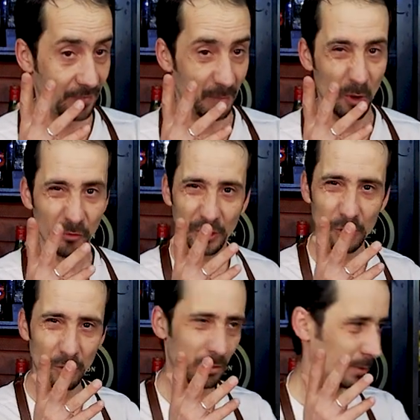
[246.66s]
a month
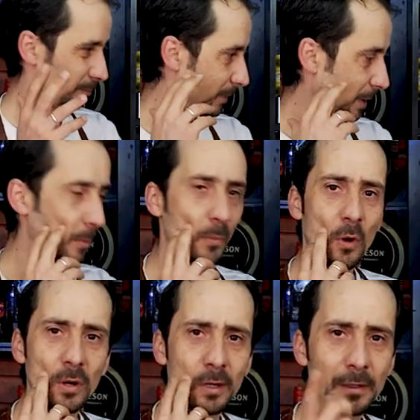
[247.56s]
ago or maybe
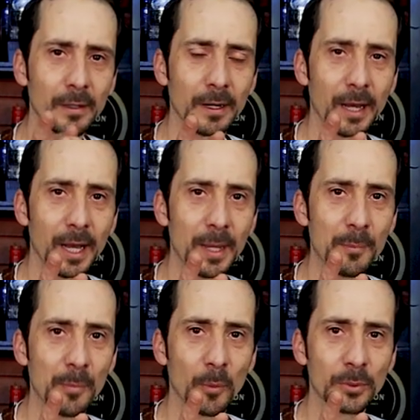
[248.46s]
more, I
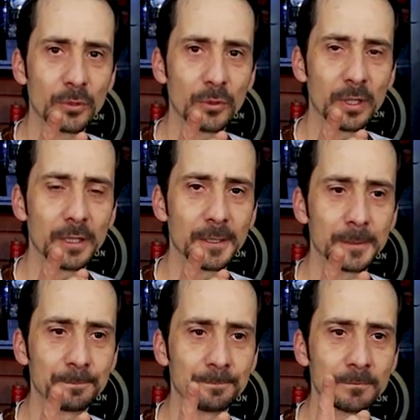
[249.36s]
popped to a